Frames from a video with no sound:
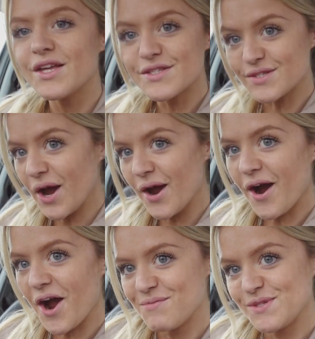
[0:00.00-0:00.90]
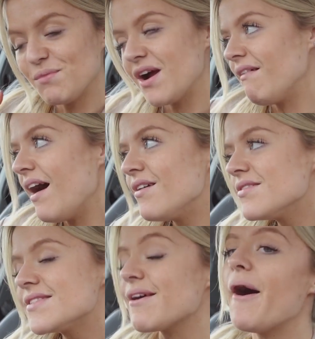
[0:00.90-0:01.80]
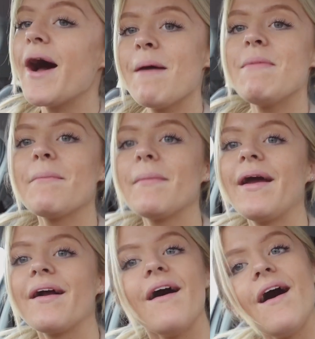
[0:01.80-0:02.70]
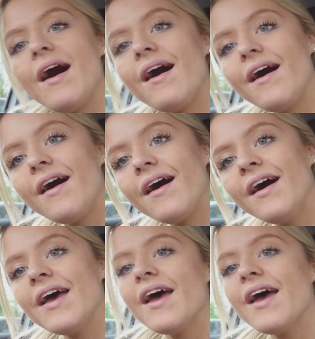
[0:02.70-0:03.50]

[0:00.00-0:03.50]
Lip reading: So I'm somewhere else, I'm in my car.